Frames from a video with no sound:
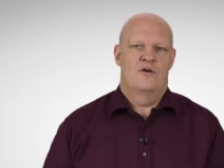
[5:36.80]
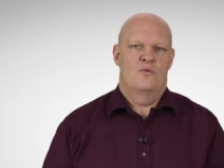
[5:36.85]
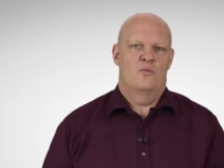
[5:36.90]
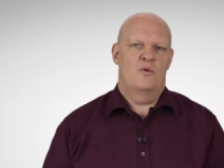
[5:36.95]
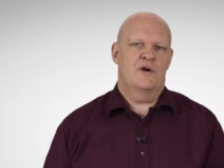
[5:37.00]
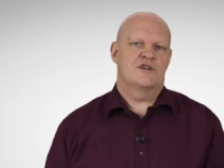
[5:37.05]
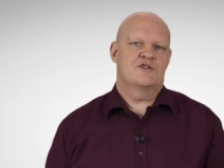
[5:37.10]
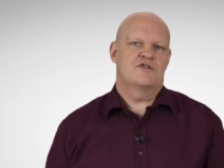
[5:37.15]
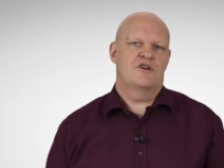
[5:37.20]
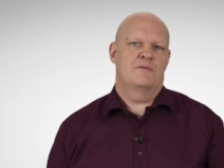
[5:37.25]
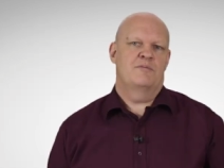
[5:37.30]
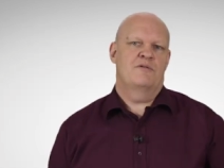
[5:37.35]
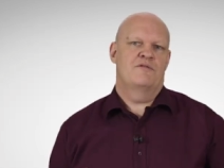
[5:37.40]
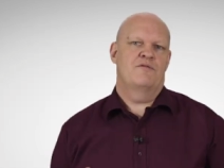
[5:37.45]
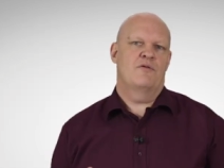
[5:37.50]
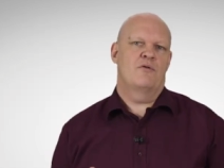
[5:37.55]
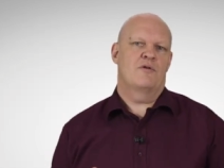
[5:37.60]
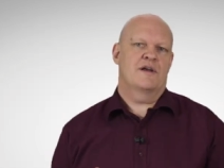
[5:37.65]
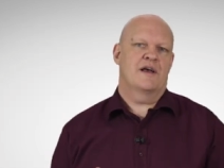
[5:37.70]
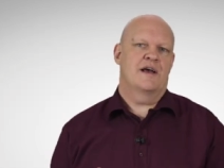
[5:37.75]
Which type of
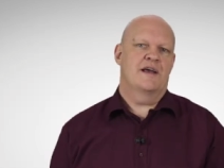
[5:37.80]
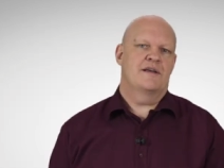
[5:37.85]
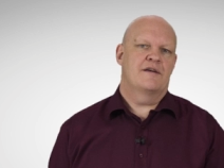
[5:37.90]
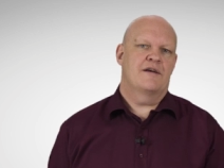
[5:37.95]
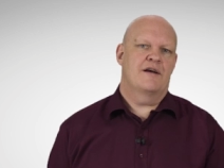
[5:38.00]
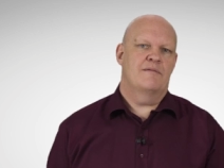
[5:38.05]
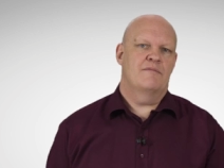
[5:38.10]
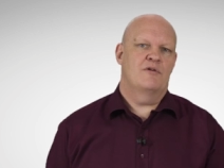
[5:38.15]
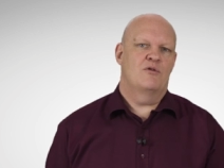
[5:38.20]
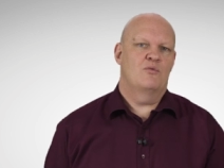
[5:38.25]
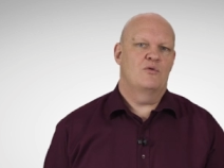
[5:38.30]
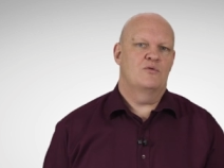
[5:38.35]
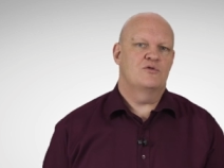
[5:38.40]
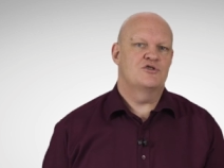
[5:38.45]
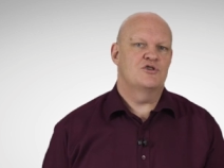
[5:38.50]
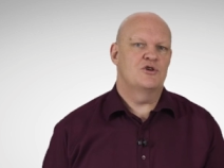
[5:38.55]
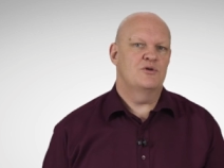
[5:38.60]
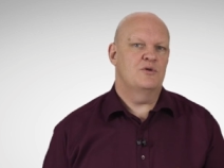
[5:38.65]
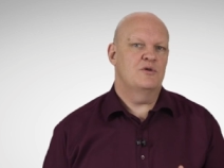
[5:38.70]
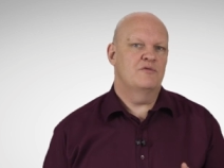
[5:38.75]
4K camera will
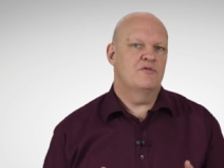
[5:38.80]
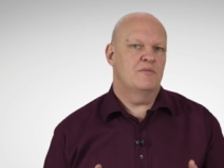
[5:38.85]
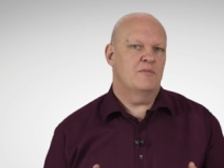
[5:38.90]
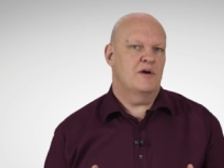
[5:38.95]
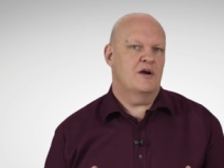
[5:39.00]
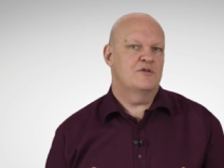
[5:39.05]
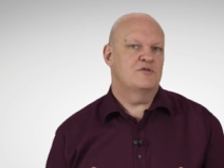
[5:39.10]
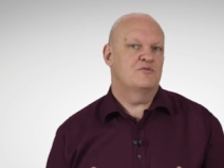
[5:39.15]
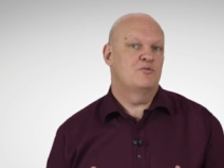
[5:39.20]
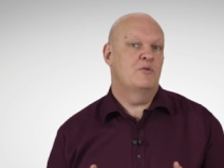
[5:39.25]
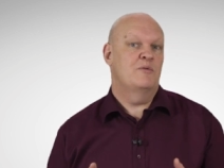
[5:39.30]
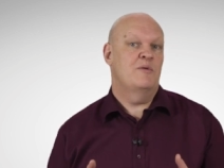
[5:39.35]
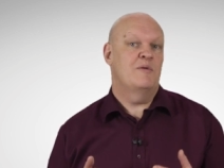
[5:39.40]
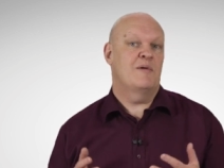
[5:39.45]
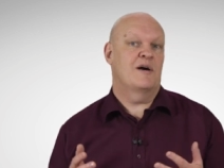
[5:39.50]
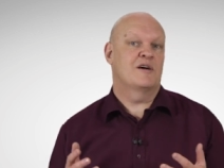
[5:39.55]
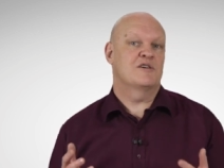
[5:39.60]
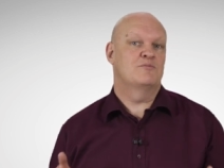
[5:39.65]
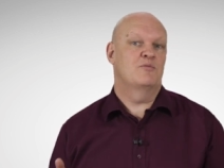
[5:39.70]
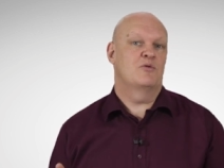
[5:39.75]
suit you the most will be
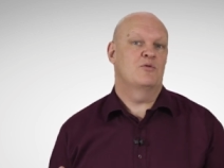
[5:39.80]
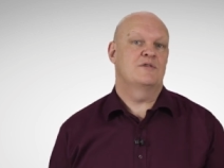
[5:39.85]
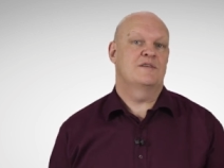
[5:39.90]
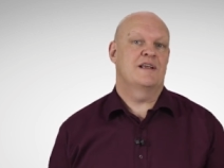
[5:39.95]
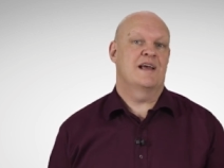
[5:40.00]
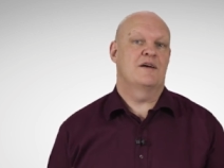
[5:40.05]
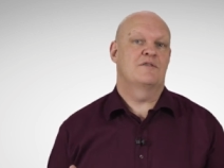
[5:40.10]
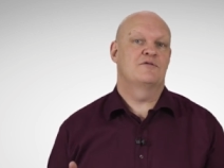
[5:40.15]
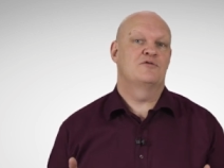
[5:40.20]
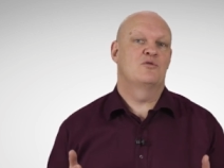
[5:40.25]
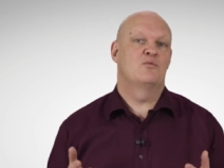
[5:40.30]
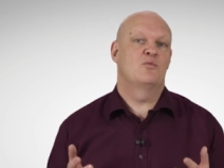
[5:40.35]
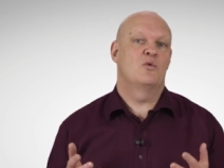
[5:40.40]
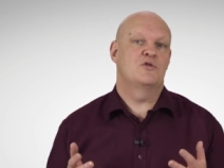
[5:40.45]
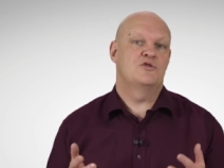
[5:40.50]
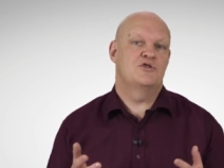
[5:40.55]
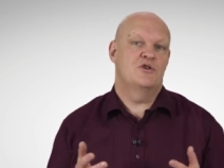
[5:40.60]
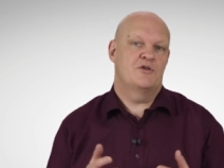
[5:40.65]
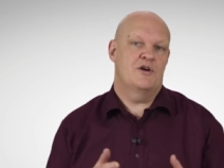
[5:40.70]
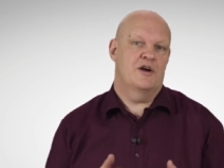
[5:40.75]
much more down to
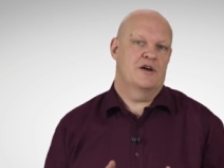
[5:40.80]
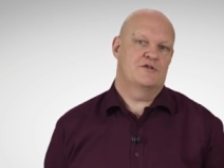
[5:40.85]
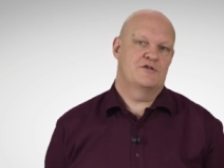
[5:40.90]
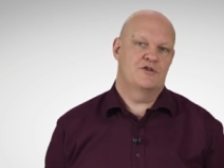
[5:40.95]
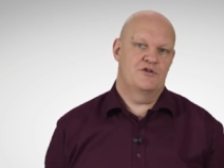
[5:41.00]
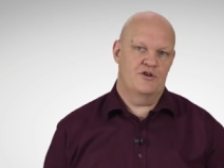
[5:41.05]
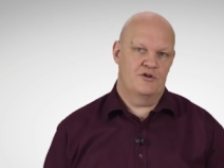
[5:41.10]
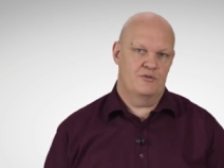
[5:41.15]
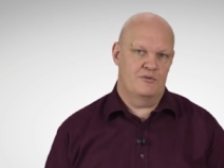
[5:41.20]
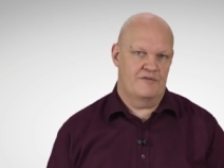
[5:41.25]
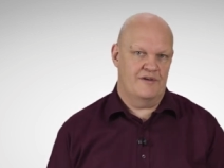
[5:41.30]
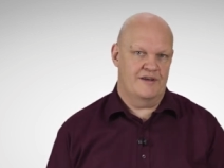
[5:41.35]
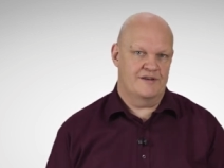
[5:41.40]
what you're going to do with